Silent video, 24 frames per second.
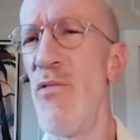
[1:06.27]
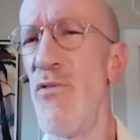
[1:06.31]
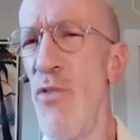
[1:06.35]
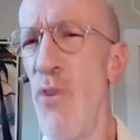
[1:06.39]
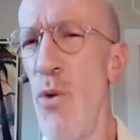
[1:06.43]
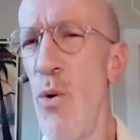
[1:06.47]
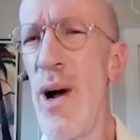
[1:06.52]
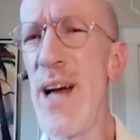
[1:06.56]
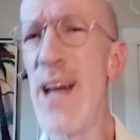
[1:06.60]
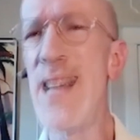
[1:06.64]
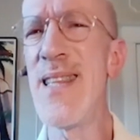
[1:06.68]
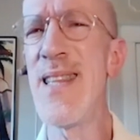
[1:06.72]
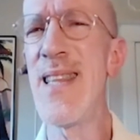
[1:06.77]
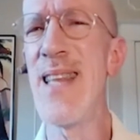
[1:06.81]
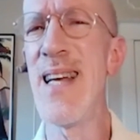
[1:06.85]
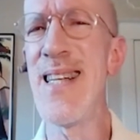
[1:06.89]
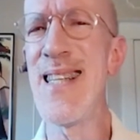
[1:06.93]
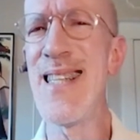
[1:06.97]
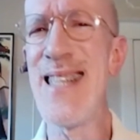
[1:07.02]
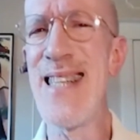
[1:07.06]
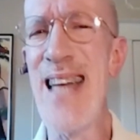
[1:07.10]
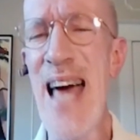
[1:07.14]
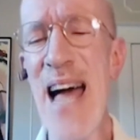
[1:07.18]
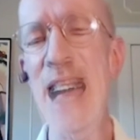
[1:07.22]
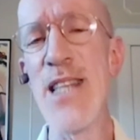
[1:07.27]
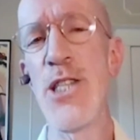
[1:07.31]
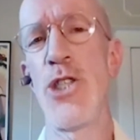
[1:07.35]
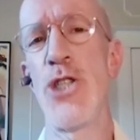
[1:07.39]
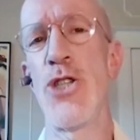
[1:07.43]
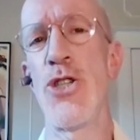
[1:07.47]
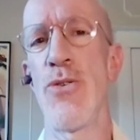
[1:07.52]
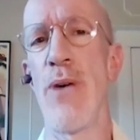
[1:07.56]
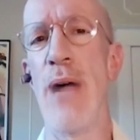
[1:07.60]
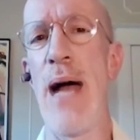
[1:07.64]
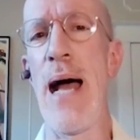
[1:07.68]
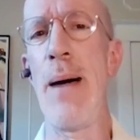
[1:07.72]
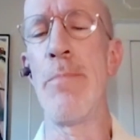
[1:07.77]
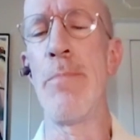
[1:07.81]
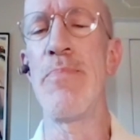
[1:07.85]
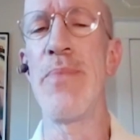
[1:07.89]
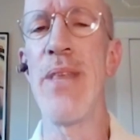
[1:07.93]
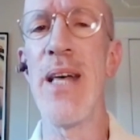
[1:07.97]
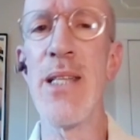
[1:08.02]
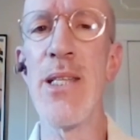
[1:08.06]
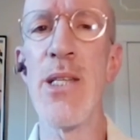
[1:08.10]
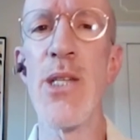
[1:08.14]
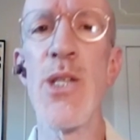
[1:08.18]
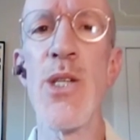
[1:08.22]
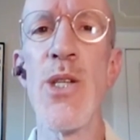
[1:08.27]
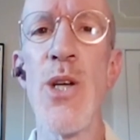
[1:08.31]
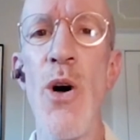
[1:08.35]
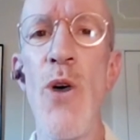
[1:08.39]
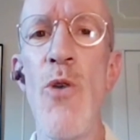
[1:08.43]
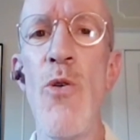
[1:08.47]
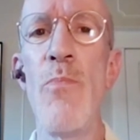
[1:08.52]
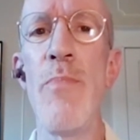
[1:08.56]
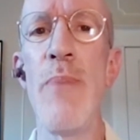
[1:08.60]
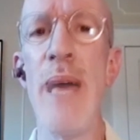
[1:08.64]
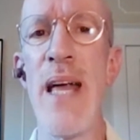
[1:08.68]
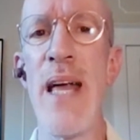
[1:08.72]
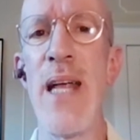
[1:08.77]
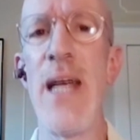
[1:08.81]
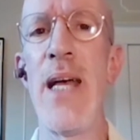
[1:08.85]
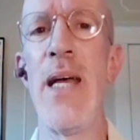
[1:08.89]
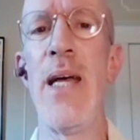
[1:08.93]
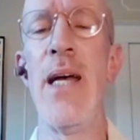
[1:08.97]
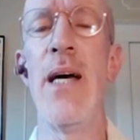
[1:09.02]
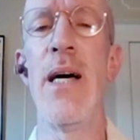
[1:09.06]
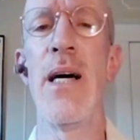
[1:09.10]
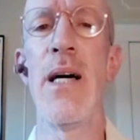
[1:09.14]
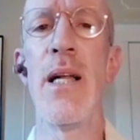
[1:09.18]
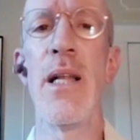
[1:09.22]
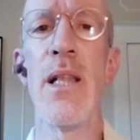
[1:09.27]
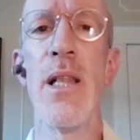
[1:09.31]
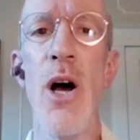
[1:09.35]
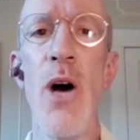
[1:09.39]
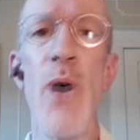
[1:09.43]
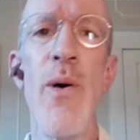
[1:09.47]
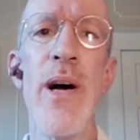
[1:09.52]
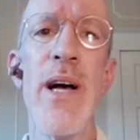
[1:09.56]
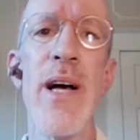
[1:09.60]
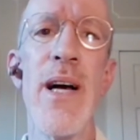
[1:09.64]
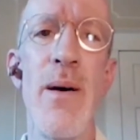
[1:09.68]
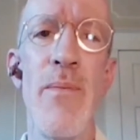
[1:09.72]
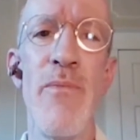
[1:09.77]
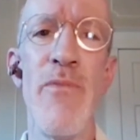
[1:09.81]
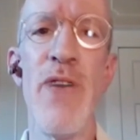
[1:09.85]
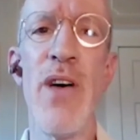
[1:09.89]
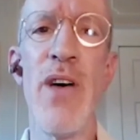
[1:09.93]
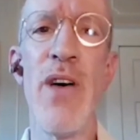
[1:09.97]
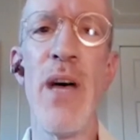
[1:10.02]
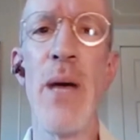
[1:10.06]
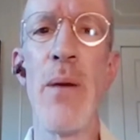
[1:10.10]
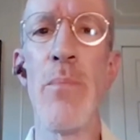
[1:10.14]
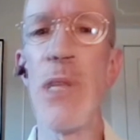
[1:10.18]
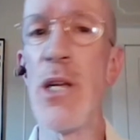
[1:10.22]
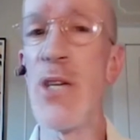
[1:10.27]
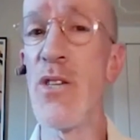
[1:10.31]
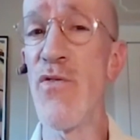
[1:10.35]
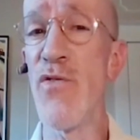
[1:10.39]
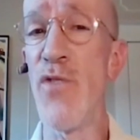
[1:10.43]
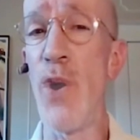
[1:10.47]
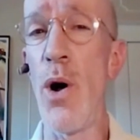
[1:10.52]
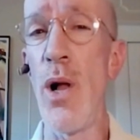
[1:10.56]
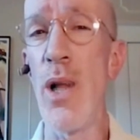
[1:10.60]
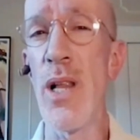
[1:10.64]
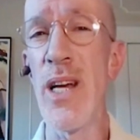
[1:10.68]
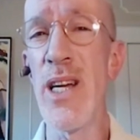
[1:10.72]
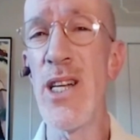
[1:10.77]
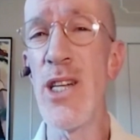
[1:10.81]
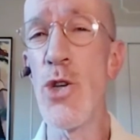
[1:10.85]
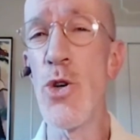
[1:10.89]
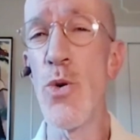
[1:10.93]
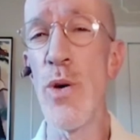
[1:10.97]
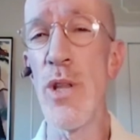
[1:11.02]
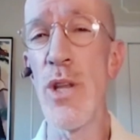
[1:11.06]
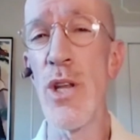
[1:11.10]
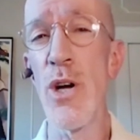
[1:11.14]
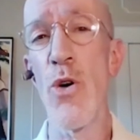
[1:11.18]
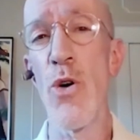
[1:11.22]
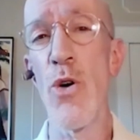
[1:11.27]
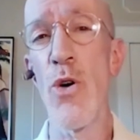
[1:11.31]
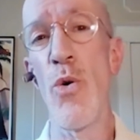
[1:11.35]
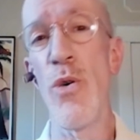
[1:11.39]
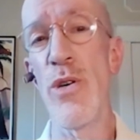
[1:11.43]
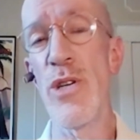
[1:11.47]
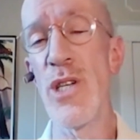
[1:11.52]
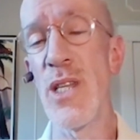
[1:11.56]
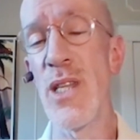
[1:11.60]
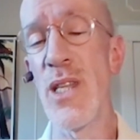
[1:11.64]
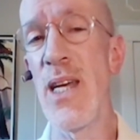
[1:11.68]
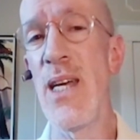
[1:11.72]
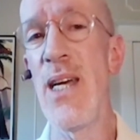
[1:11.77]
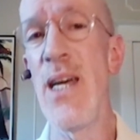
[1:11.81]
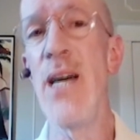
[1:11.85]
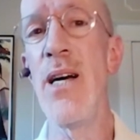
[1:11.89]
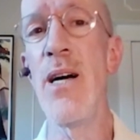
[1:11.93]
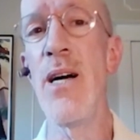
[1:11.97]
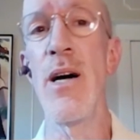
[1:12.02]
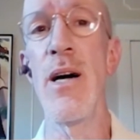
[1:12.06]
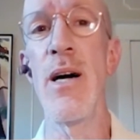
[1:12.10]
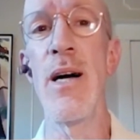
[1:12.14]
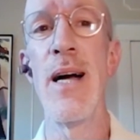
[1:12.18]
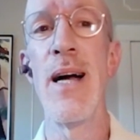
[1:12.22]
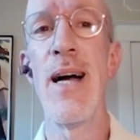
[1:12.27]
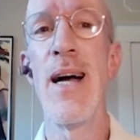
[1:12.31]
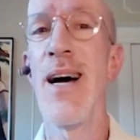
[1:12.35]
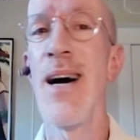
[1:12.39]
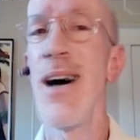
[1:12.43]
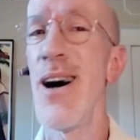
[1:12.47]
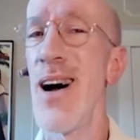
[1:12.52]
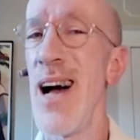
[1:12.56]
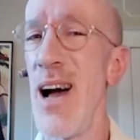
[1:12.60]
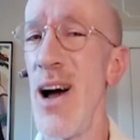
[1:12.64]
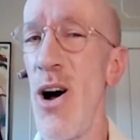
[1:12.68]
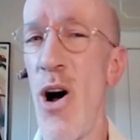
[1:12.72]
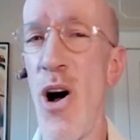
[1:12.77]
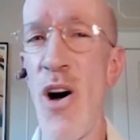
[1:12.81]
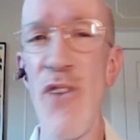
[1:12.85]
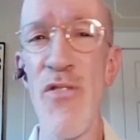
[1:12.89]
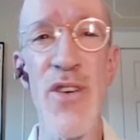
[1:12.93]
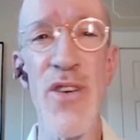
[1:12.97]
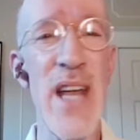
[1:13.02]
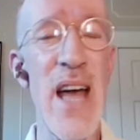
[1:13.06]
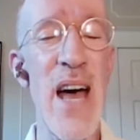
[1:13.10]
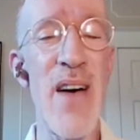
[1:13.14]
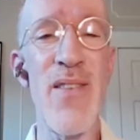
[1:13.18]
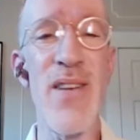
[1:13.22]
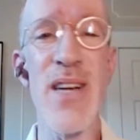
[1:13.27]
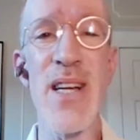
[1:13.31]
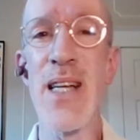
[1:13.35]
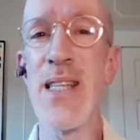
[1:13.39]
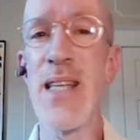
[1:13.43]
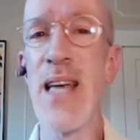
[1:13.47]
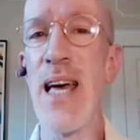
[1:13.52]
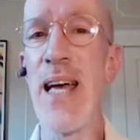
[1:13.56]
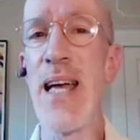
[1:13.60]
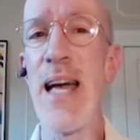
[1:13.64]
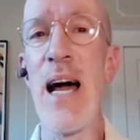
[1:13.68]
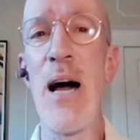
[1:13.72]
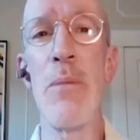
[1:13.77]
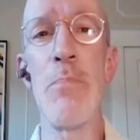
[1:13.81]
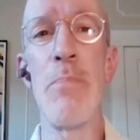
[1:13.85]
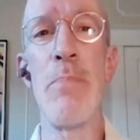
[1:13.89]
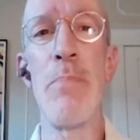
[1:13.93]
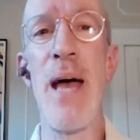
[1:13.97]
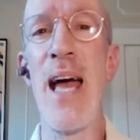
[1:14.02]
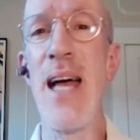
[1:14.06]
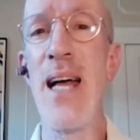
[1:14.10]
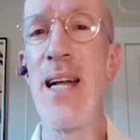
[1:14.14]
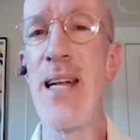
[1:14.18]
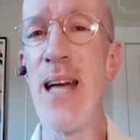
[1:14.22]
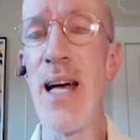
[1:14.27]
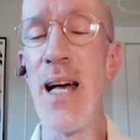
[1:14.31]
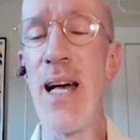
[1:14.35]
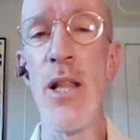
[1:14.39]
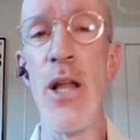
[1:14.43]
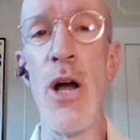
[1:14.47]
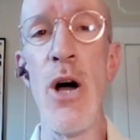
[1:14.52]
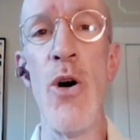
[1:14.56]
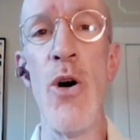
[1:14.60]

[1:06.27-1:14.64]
avoid the debt trap that so many low-income families fall into in the course of the year, often having to take out payday